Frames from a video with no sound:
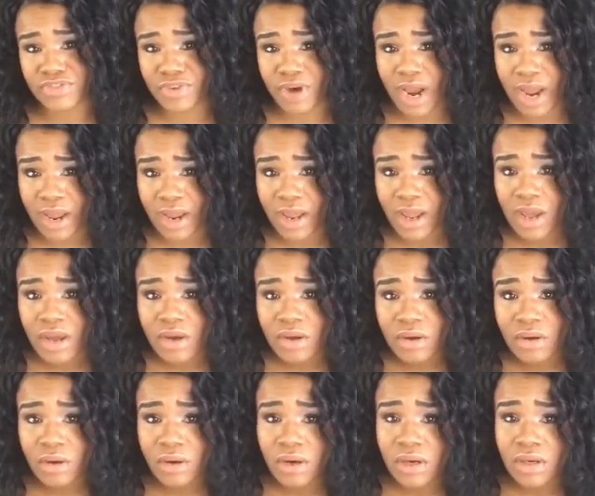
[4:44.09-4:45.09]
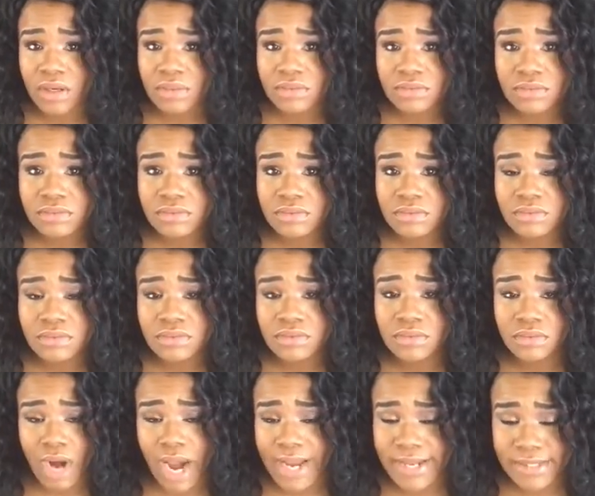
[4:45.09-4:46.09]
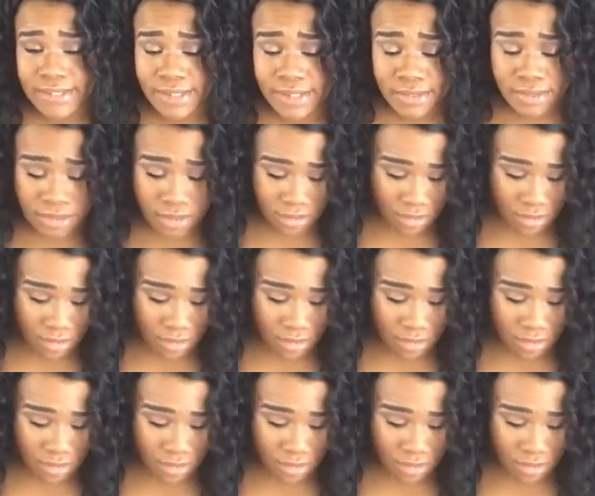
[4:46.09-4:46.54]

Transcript: fry or rice.